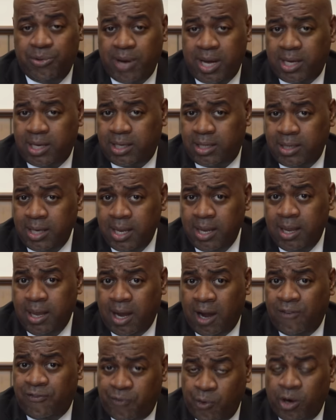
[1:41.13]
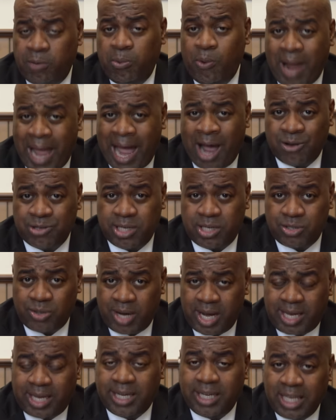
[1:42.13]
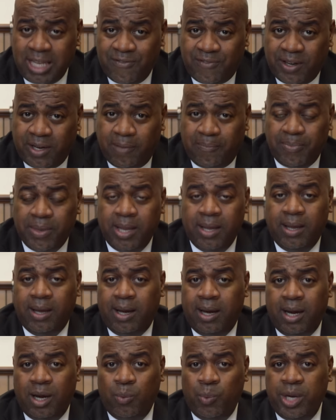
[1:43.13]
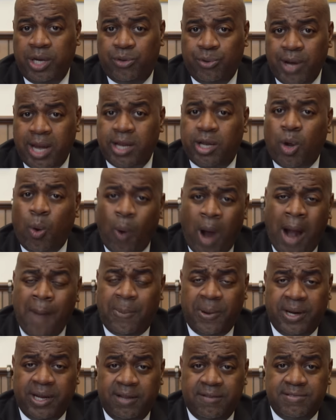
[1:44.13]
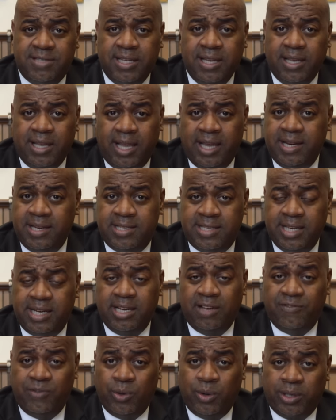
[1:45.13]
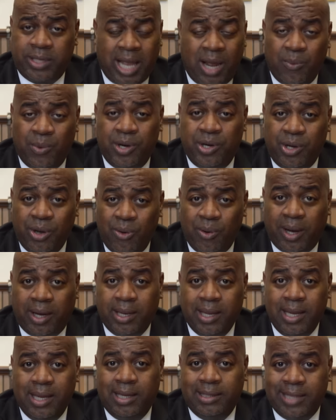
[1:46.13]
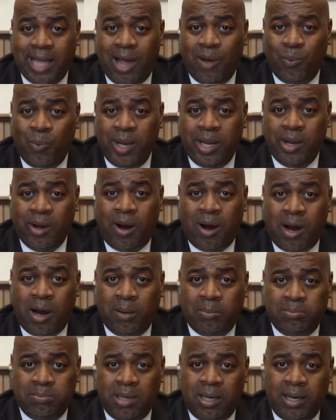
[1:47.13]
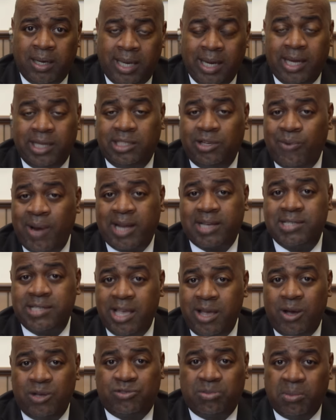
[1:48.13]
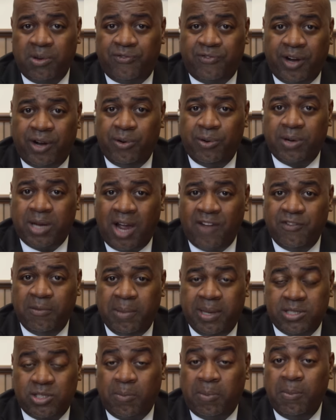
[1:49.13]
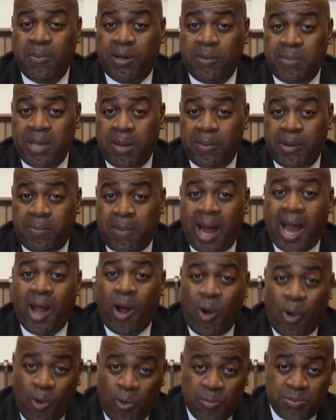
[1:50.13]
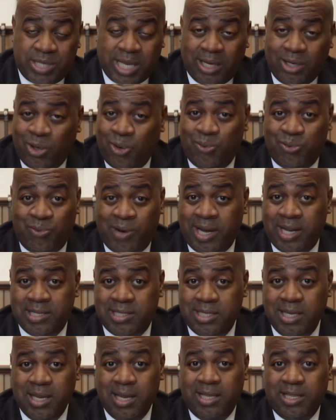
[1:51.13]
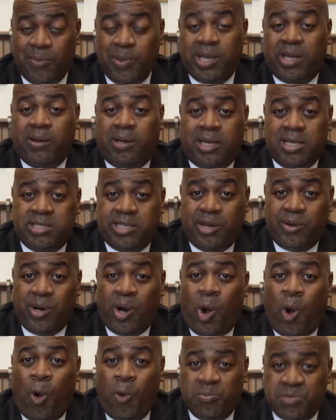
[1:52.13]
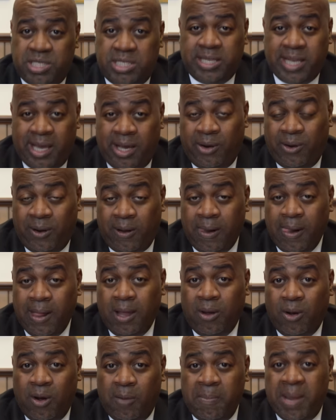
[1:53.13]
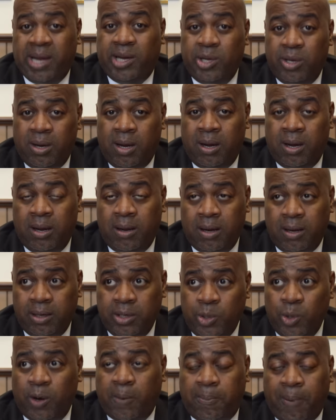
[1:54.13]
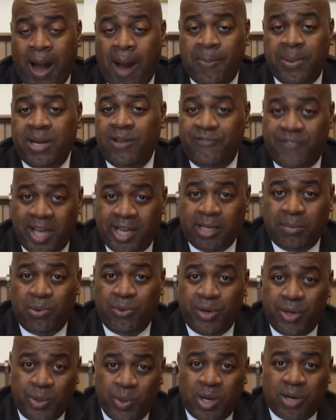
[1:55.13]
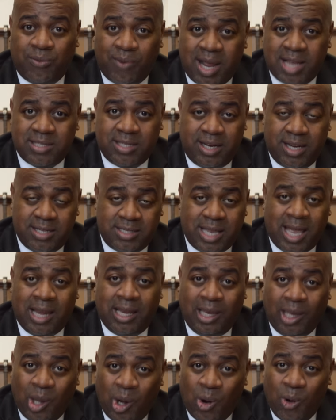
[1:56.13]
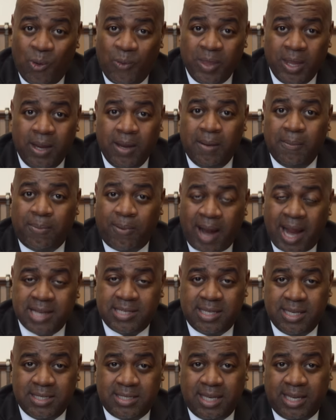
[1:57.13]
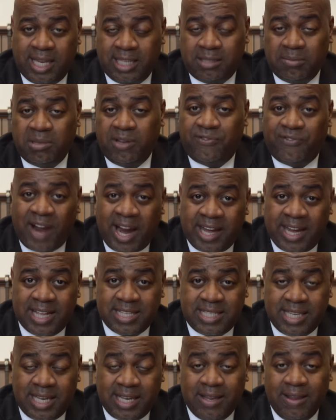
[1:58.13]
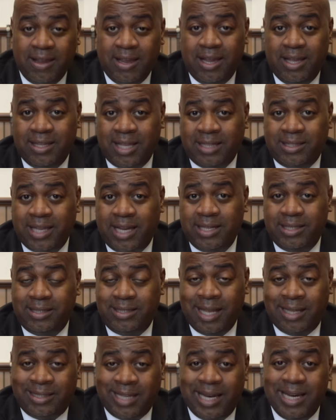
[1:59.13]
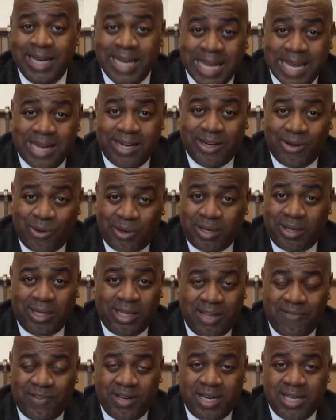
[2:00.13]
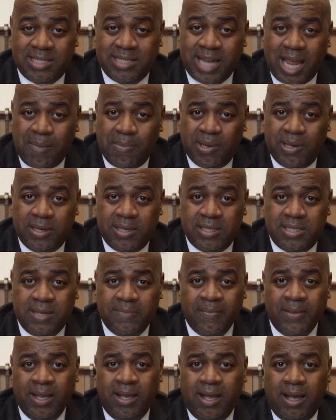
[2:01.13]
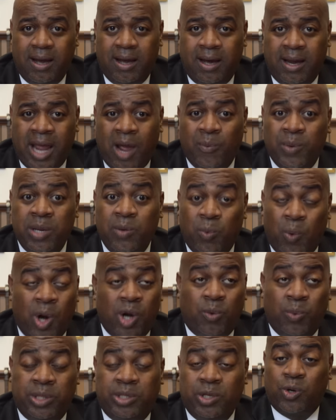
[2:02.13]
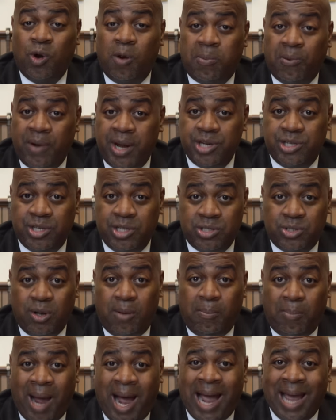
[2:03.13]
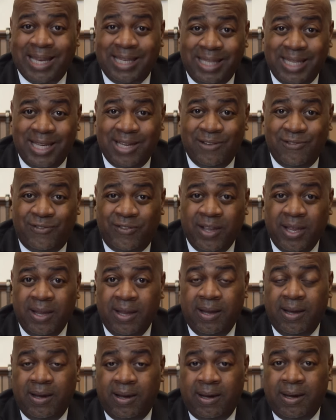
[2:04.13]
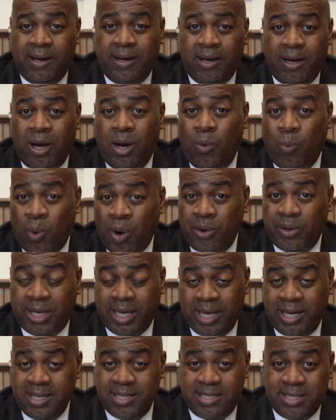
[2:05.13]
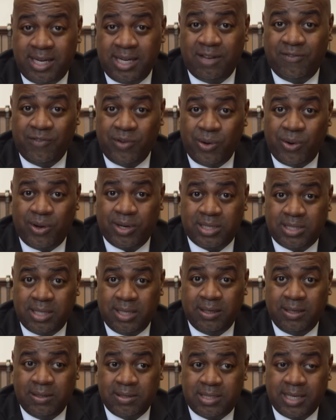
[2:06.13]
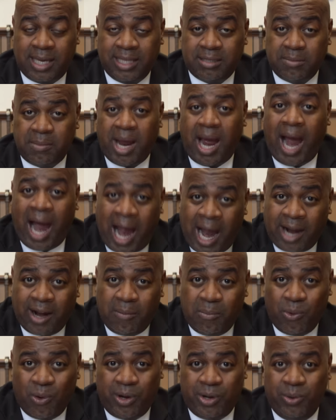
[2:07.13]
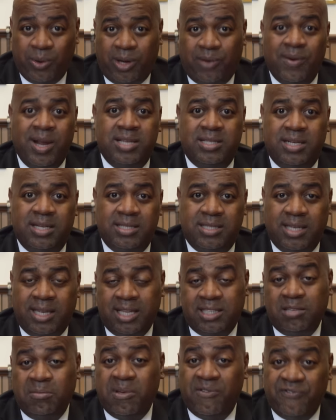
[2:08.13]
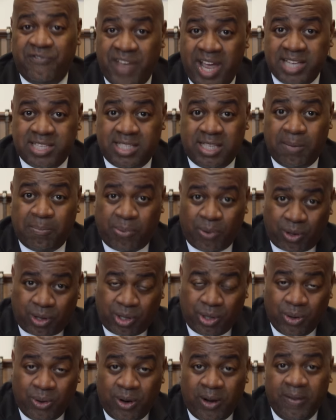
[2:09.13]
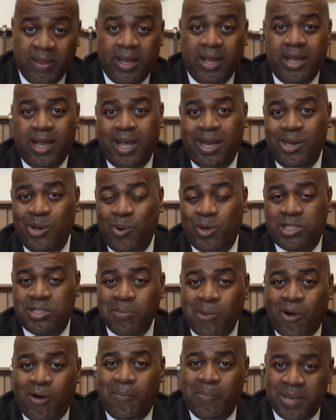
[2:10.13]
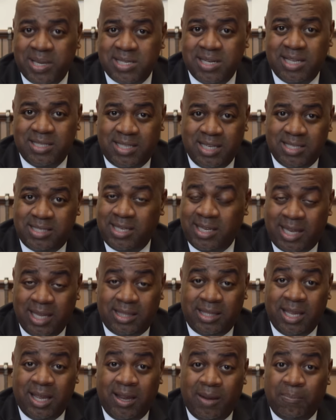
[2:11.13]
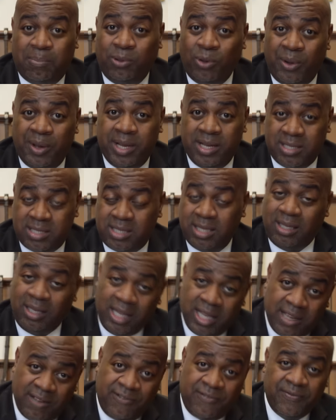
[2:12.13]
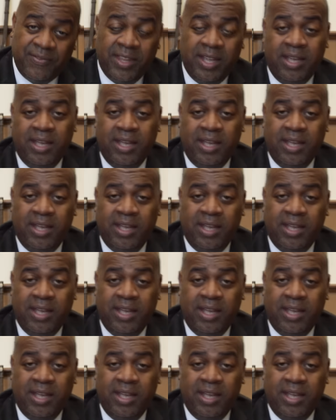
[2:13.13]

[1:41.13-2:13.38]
create affordable housing so they can live in them. We create cooperatives in the city of Newark that we're doing, that we are getting direct sales from the federal government so people can be able to buy homes at low rates. We can continue to homestead or make Newark property available to Newark residents at low prices and get them the financing that they need in order to live in these neighborhoods. That we work corporations on buy, live, work in the city of Newark to get them to hire more Newark residents, to get them to invest and procure in Newark small businesses, to get their employees to live